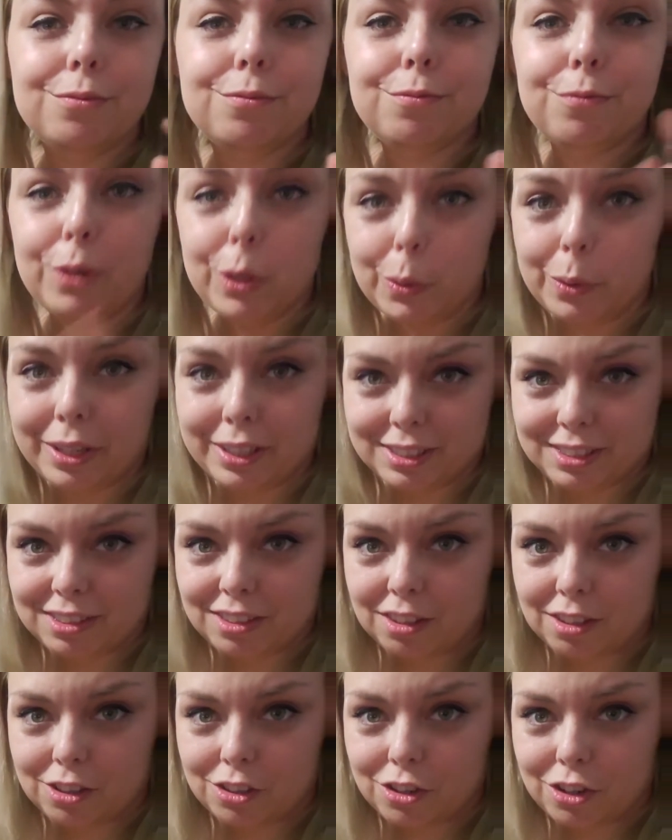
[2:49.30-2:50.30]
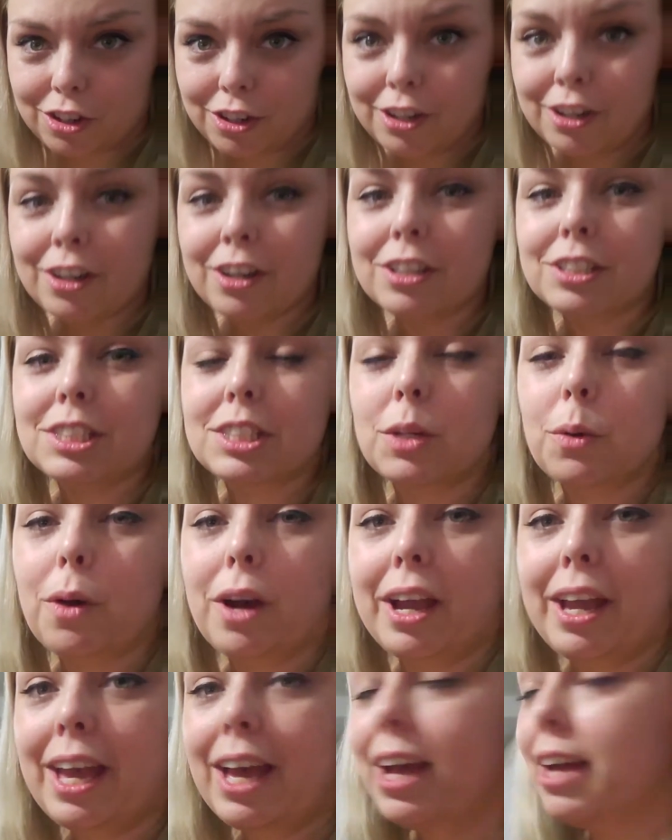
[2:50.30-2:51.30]
focus in the dark, so
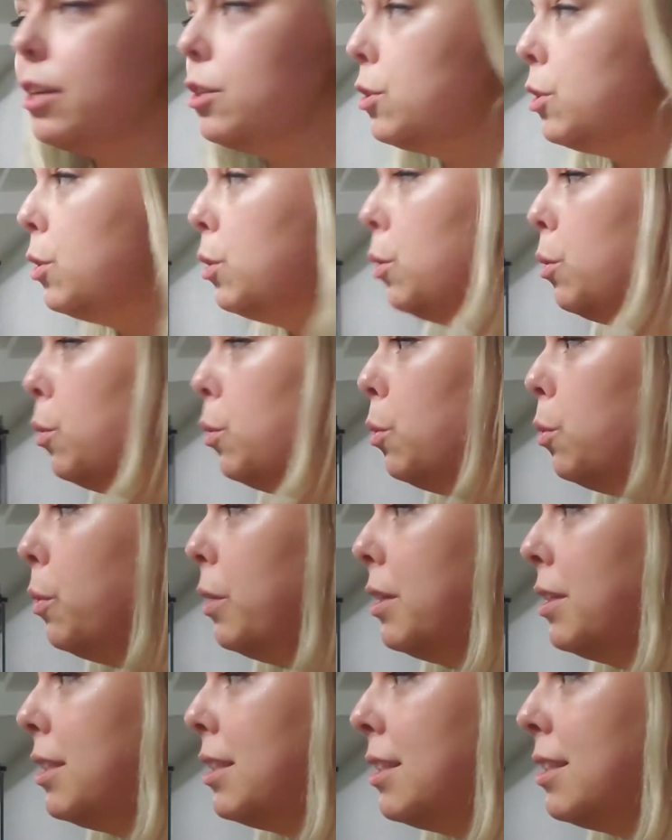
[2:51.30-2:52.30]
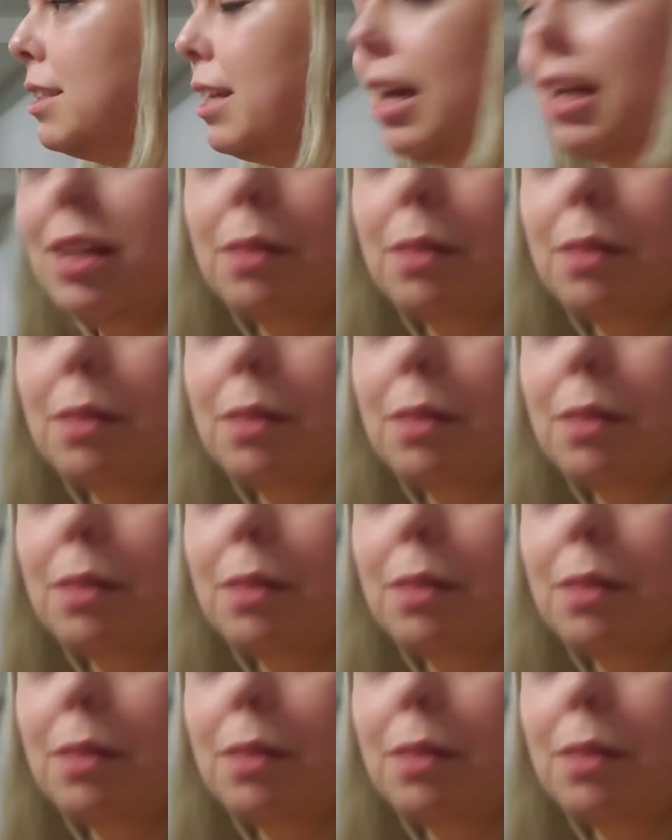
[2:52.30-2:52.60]
I had to set